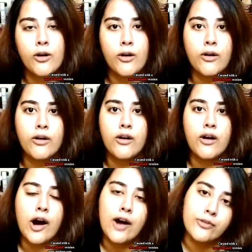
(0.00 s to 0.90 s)
uh,
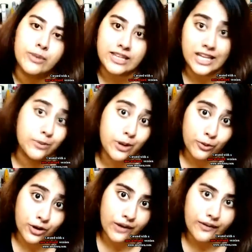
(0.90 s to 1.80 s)
are from the same
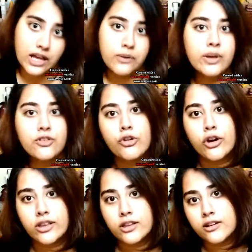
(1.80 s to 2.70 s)
demographic and we
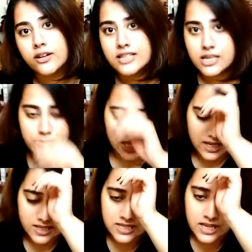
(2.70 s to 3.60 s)
enjoy the same things